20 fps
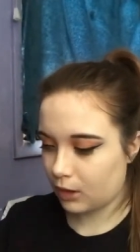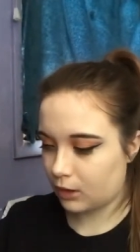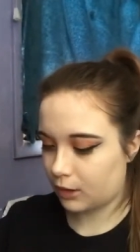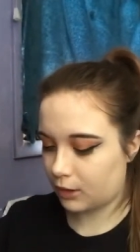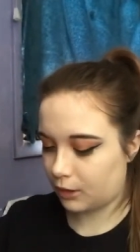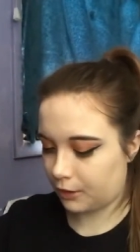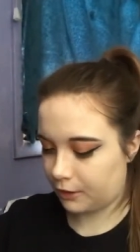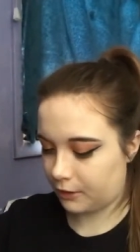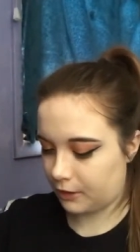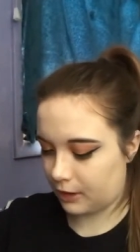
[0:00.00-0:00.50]

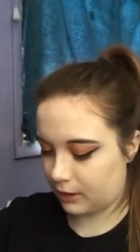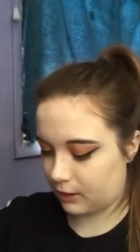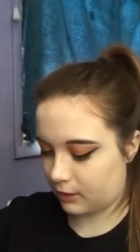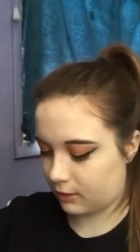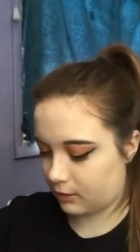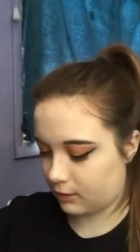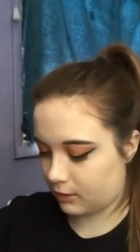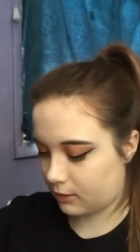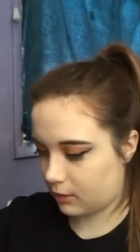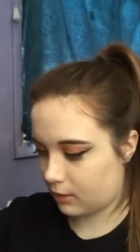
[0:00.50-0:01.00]
little
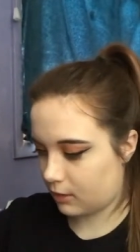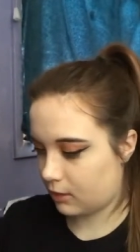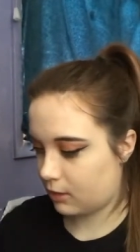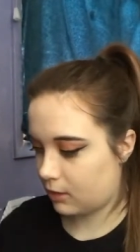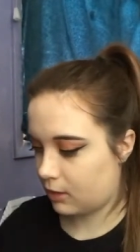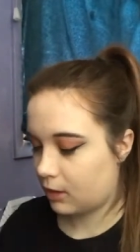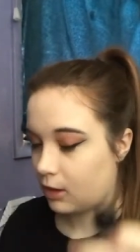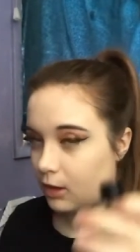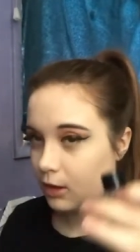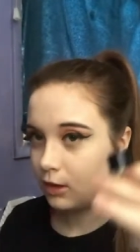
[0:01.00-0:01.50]
things.
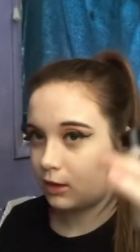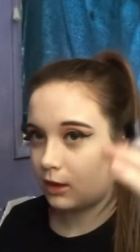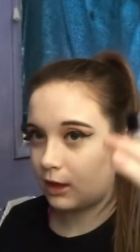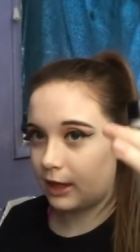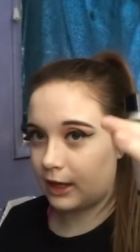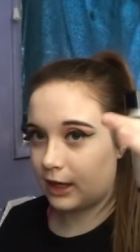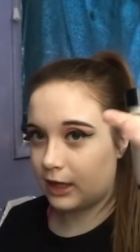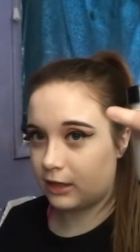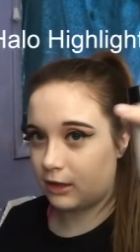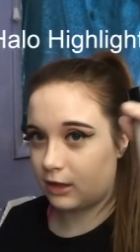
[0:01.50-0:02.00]

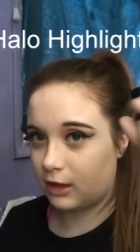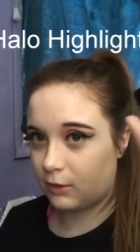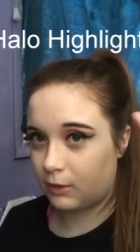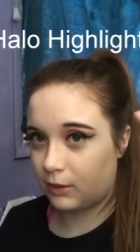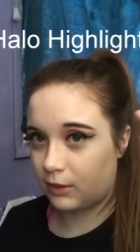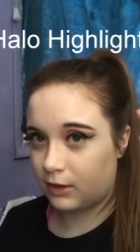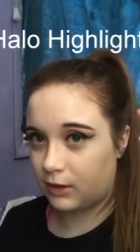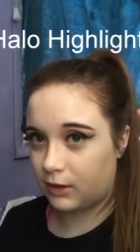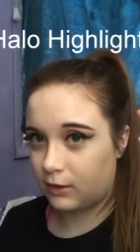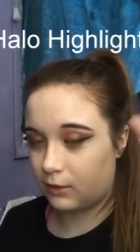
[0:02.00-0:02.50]
I got this
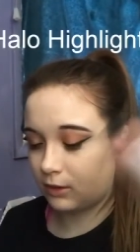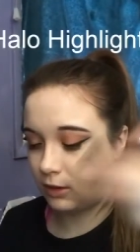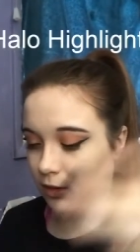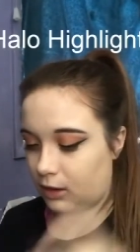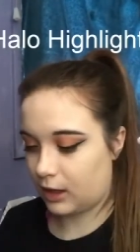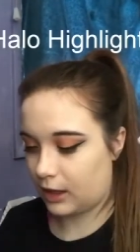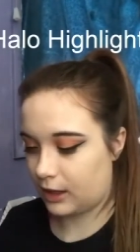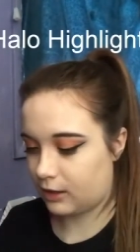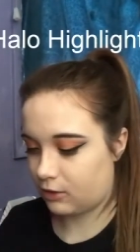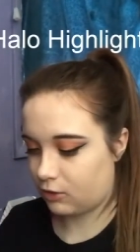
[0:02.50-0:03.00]
one because it was the
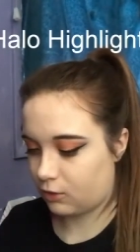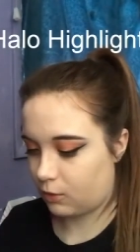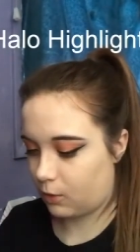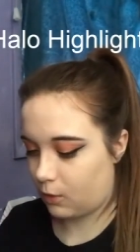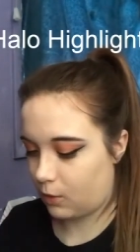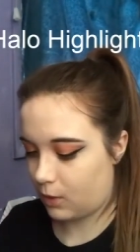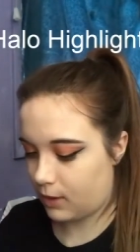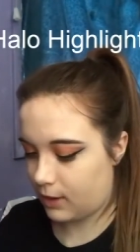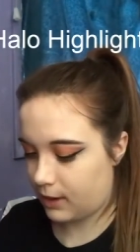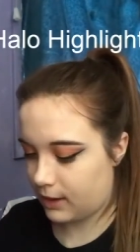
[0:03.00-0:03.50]
lightest
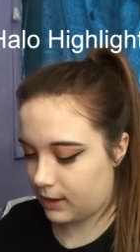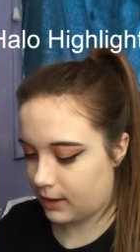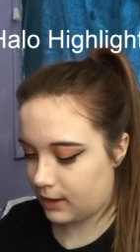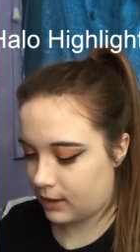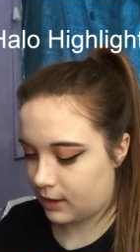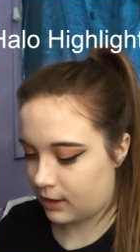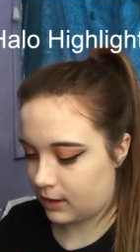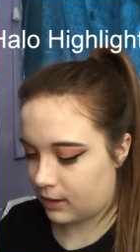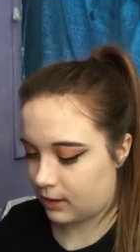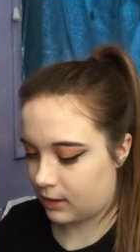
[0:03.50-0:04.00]
one,
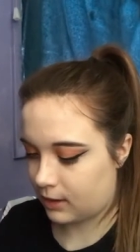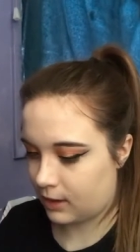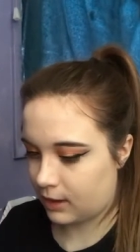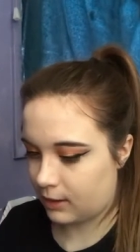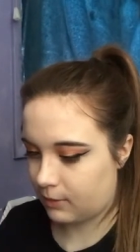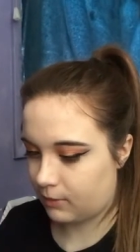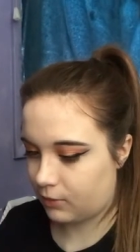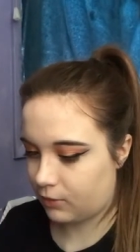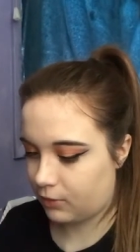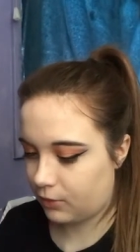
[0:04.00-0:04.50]
and
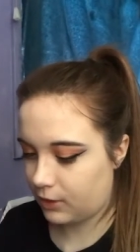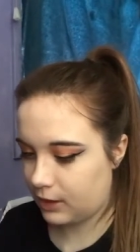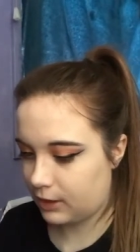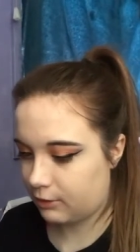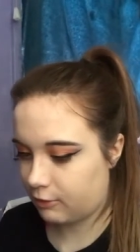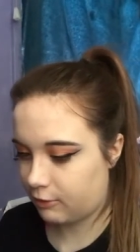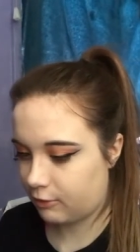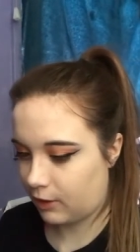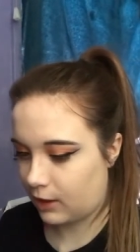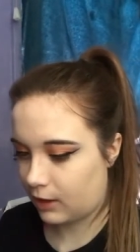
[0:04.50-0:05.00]
I'm
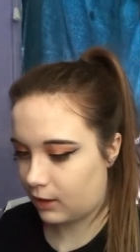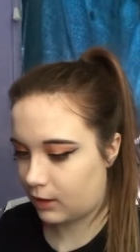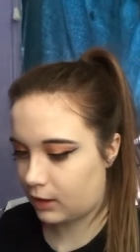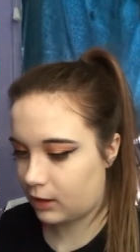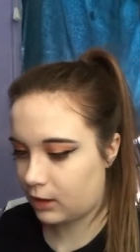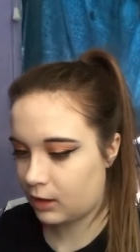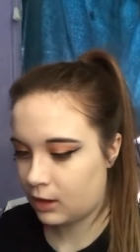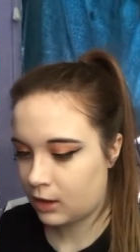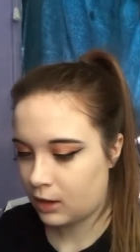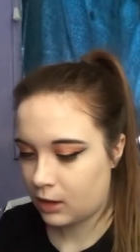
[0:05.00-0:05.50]
pretty
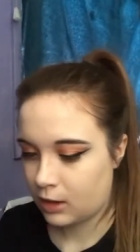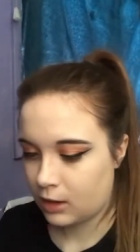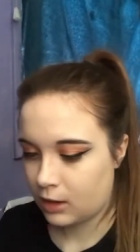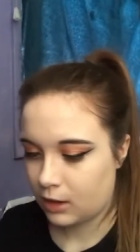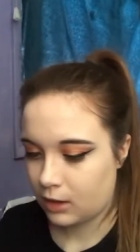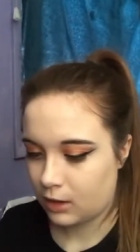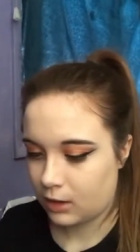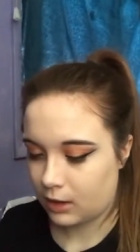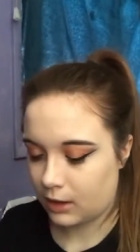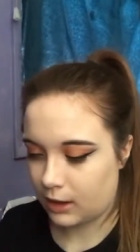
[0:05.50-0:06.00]
fair.
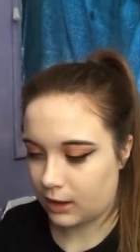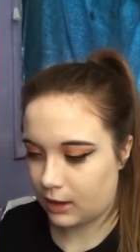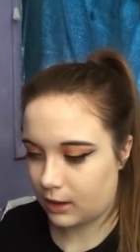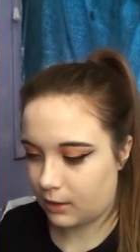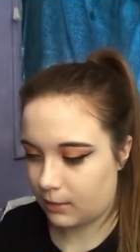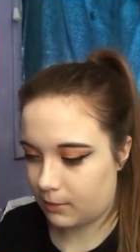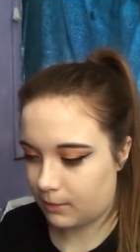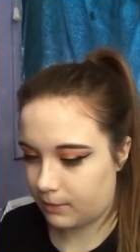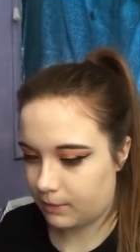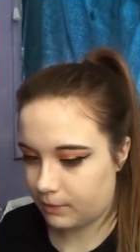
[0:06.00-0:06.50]

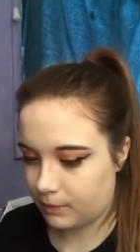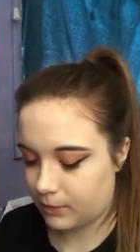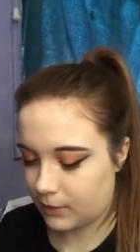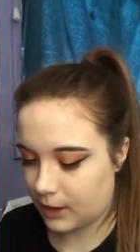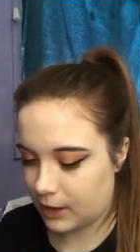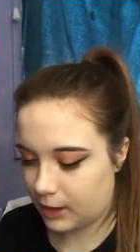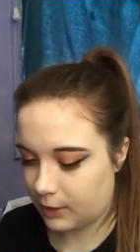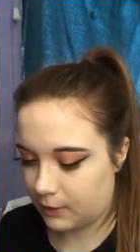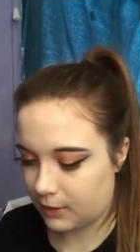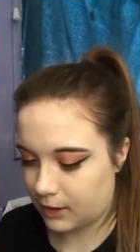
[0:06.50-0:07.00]
And um,
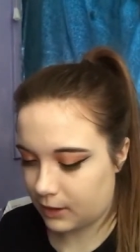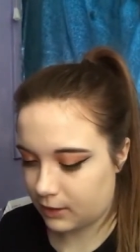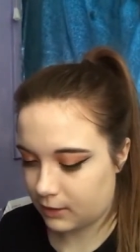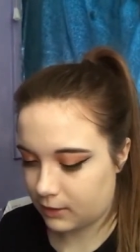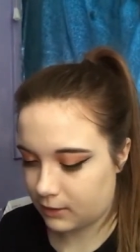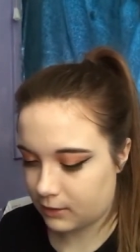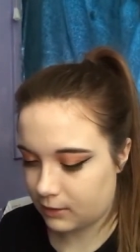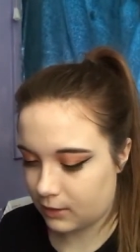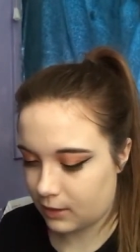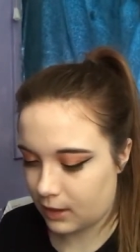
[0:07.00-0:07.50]

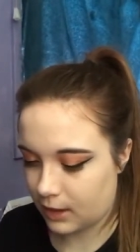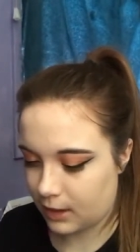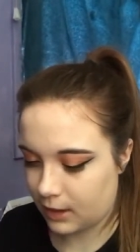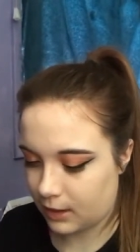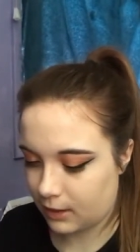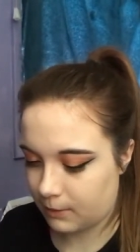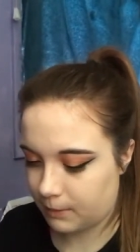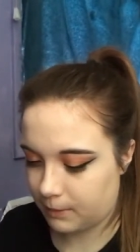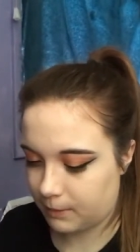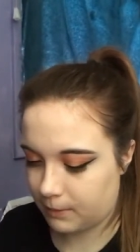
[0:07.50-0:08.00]
anyways,
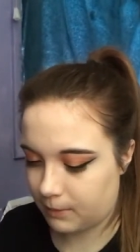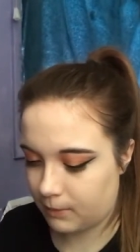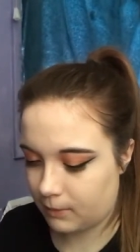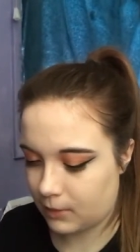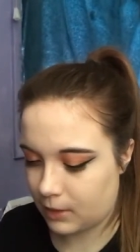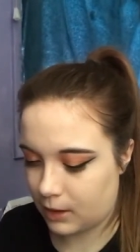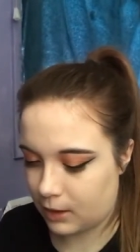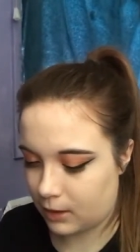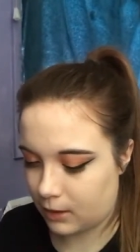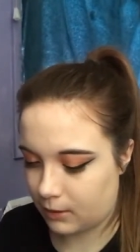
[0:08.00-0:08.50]

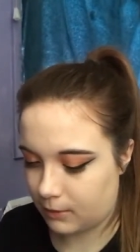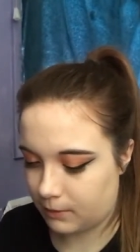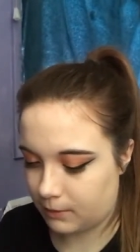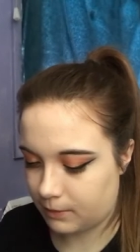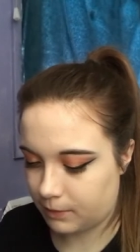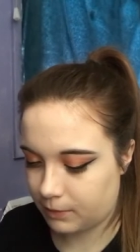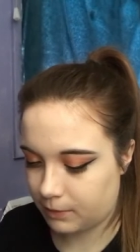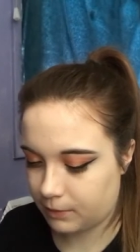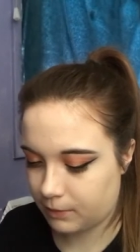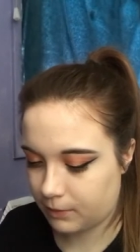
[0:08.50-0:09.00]
um,
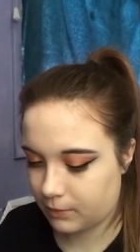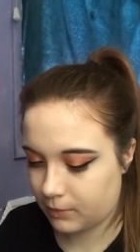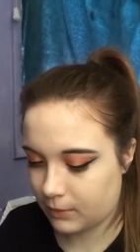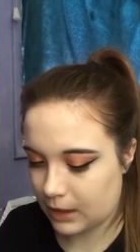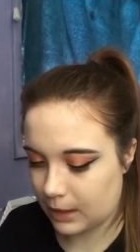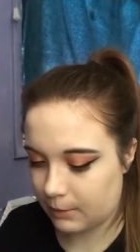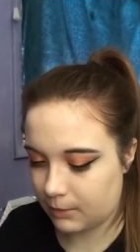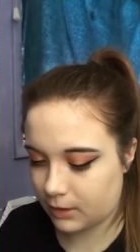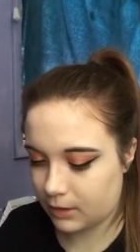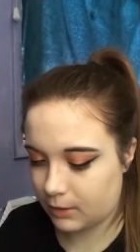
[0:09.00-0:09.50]

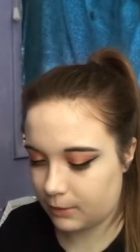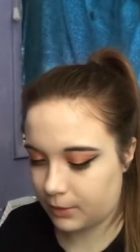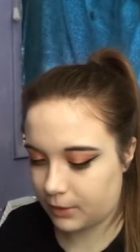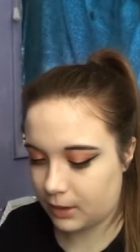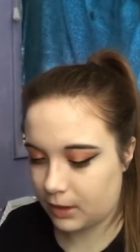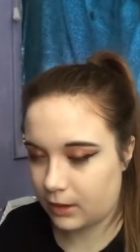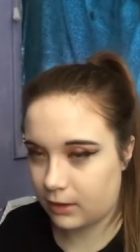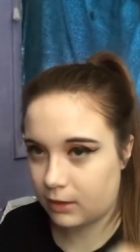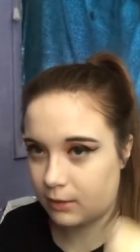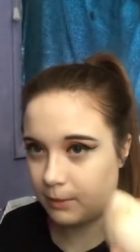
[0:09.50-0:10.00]
I'm just going to
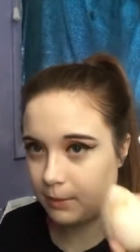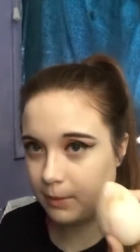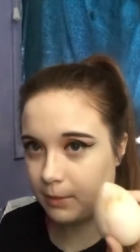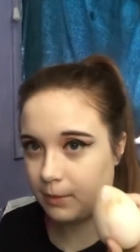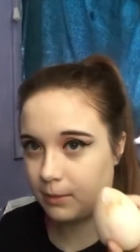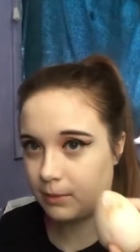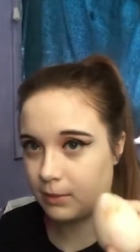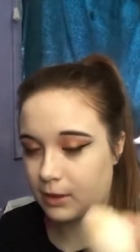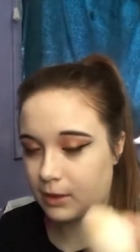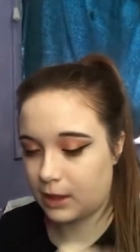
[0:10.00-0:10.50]
put it on the
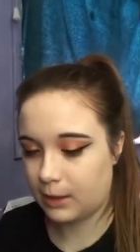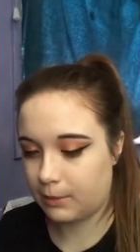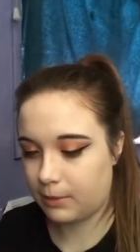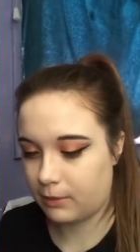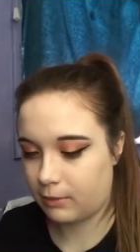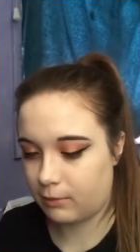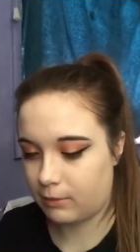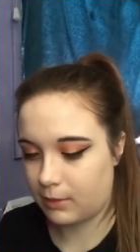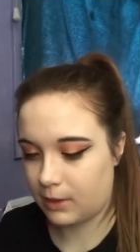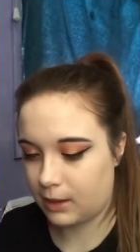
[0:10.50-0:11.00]
tip
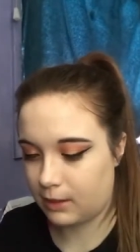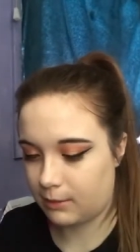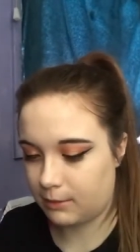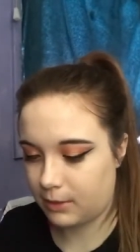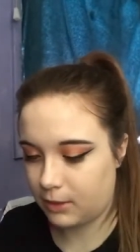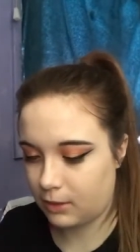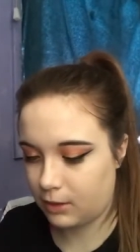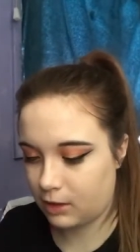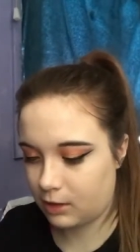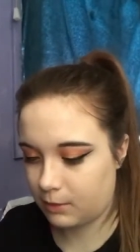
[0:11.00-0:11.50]
of my
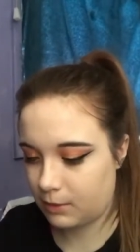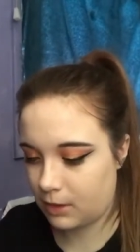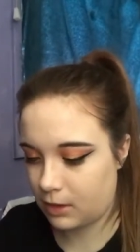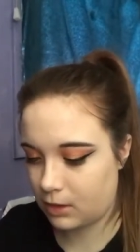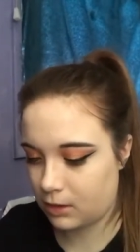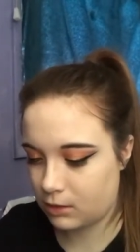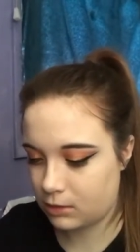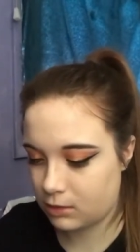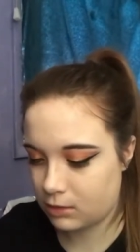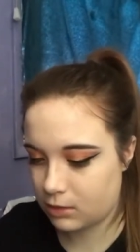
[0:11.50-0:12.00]
beauty
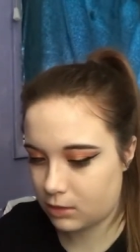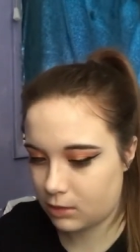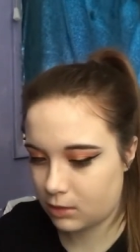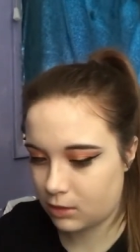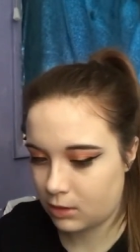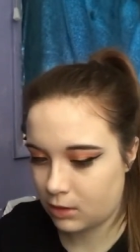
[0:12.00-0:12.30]
sponge